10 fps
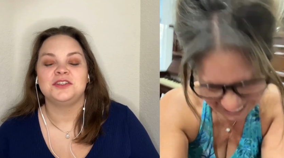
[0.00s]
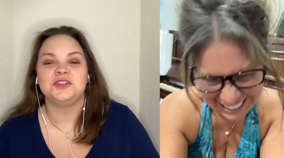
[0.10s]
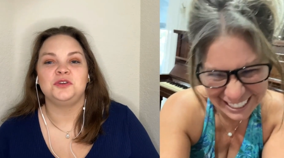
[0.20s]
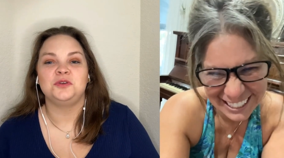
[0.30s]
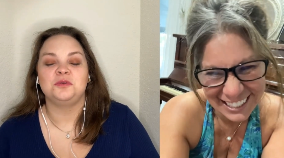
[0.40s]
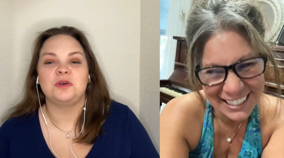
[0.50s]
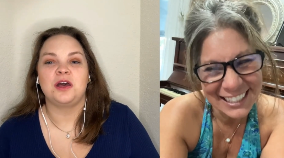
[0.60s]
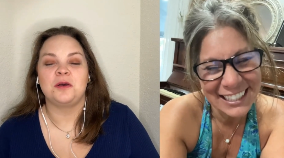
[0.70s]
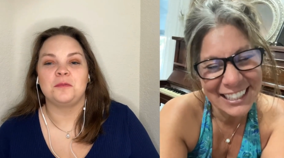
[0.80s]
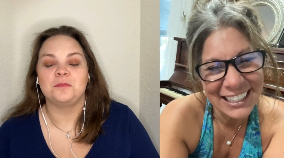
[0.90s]
Speaker 1: do you,
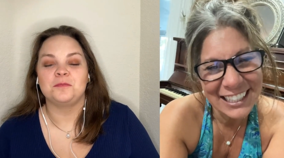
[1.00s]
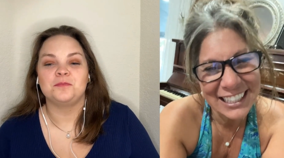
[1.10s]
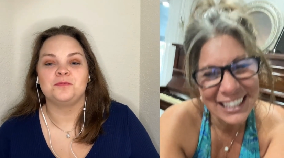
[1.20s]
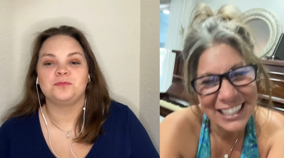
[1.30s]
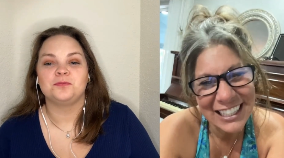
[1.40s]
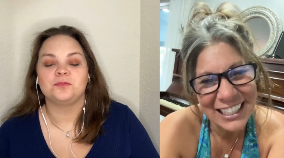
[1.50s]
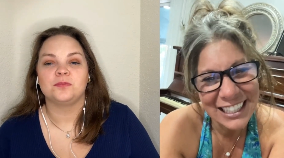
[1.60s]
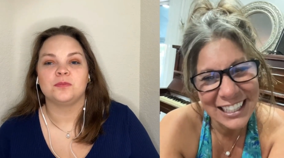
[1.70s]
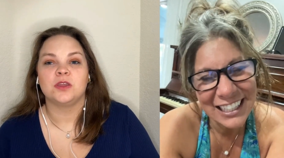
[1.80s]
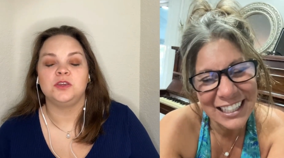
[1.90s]
um,
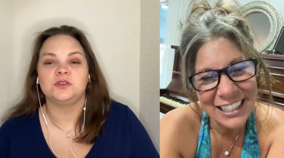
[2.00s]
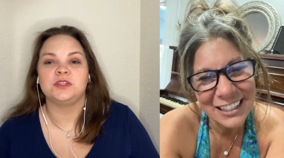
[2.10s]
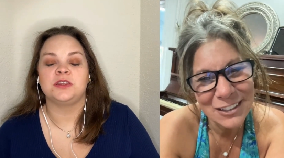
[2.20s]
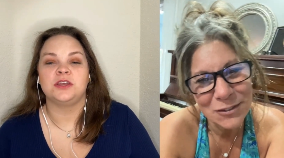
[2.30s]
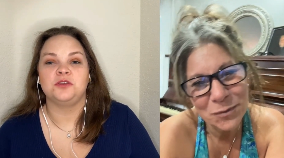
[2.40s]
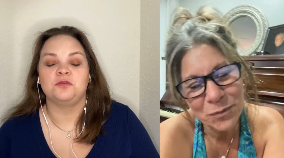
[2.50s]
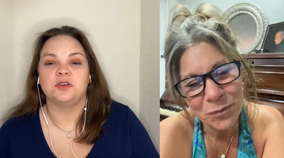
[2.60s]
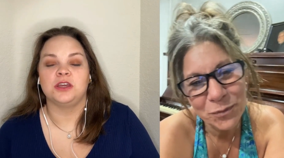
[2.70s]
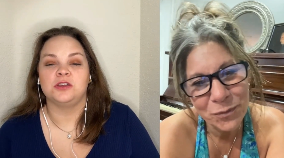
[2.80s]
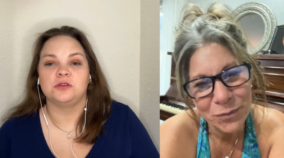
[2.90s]
you said that you feel
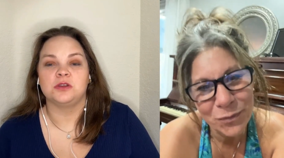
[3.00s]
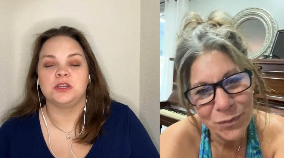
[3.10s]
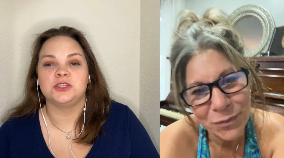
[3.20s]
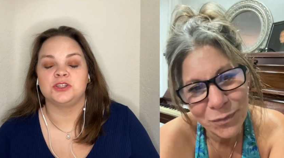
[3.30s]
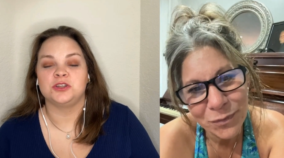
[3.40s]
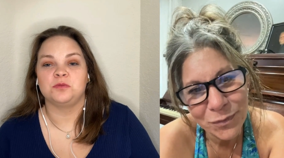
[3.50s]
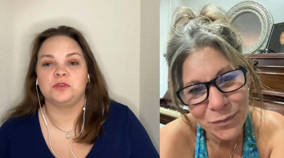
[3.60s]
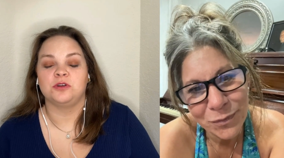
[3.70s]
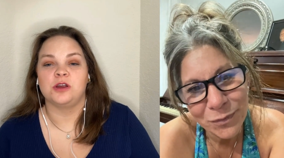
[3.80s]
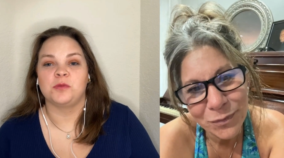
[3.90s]
like your relationship with
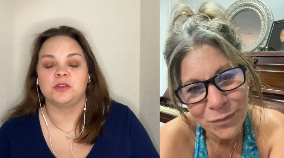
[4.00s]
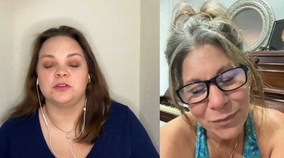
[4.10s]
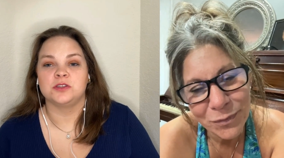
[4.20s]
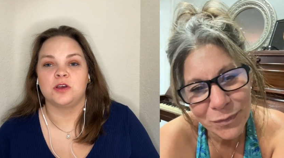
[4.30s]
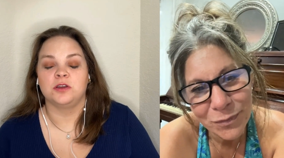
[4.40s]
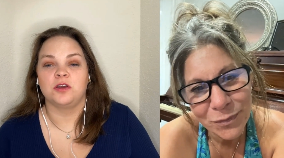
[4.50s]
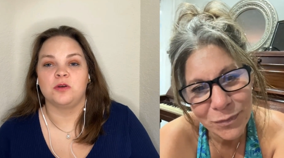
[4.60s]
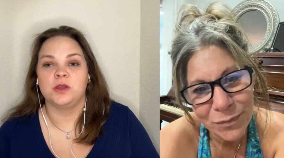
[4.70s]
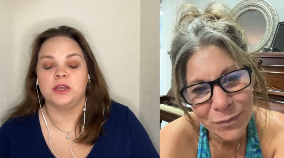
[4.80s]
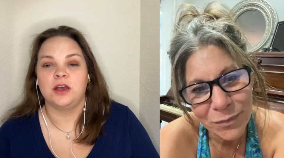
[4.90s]
your grandmother is
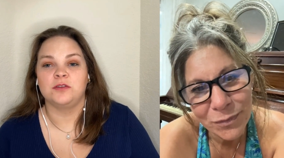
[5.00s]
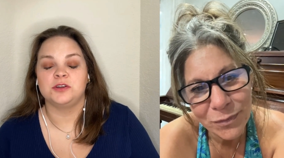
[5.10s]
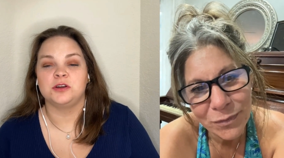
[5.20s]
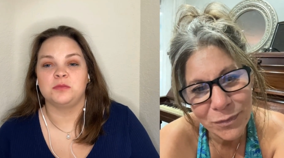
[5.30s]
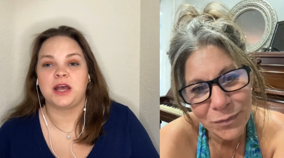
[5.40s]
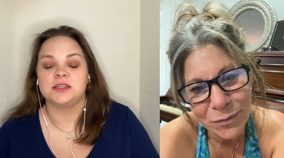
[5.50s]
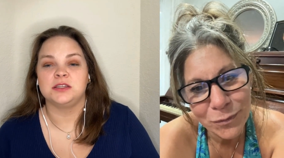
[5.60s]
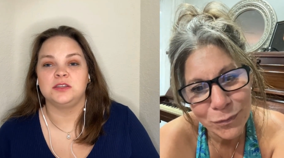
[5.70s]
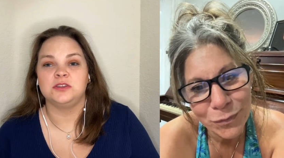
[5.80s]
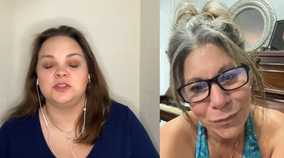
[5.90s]
ongoing after her
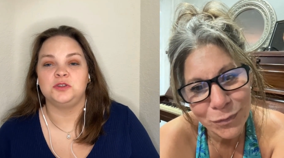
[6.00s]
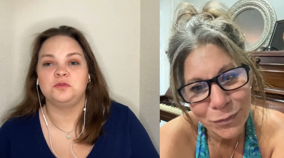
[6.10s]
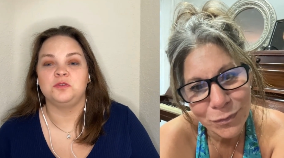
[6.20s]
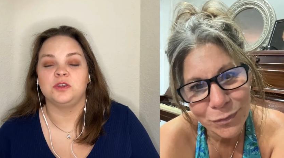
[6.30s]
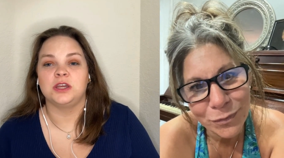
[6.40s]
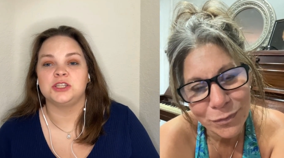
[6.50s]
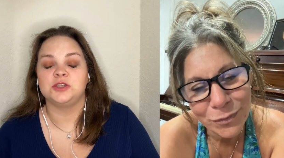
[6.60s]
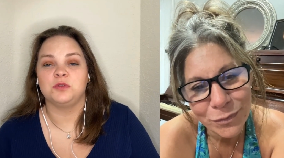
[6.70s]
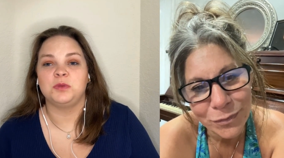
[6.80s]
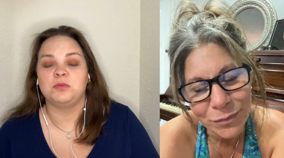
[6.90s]
passing. Do you feel like she
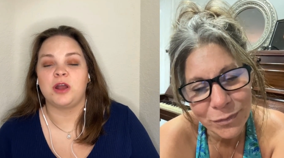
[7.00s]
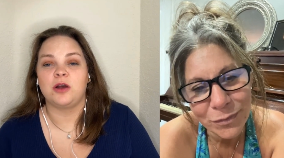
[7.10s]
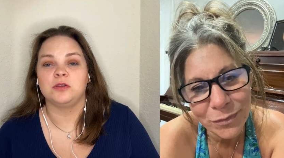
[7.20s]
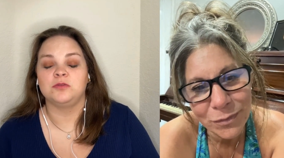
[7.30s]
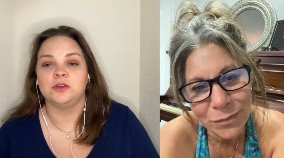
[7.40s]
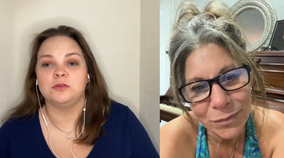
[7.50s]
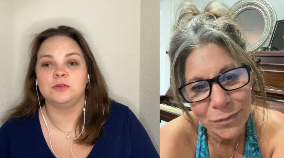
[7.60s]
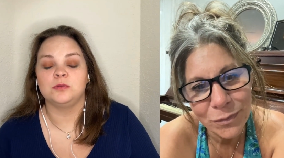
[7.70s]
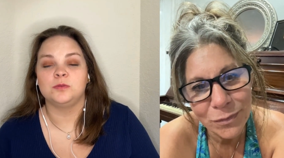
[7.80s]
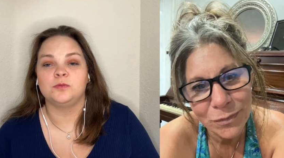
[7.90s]
would be proud of you
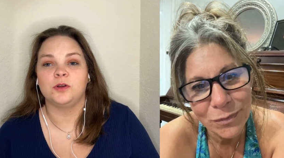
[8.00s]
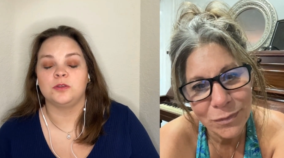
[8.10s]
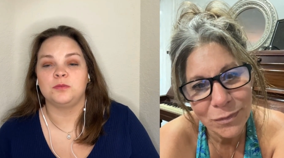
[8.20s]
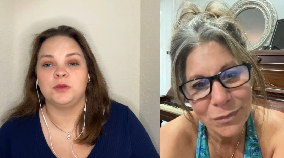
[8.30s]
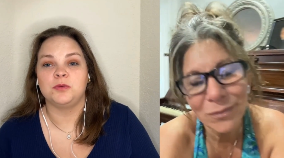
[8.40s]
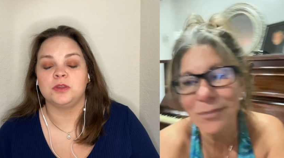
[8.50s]
for all the people